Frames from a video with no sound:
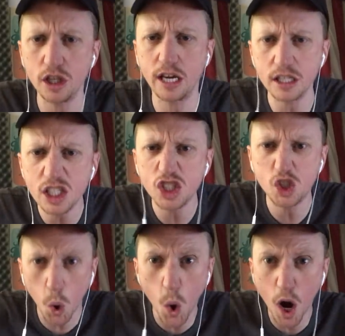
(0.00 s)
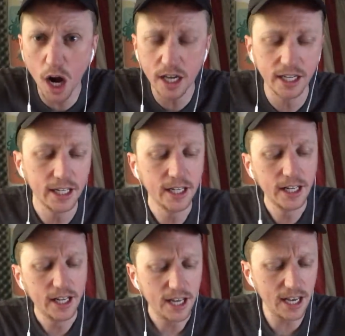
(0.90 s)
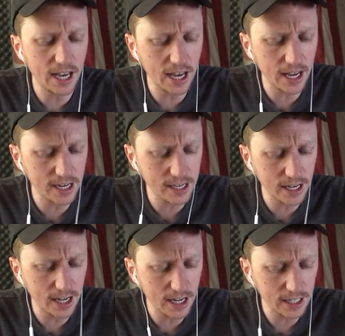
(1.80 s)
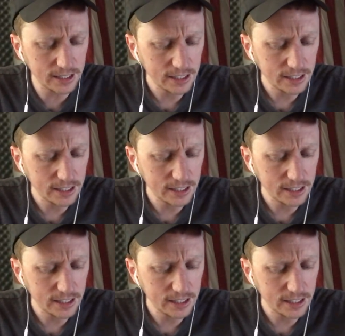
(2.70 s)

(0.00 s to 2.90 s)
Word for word: like, let's talk. And, uh,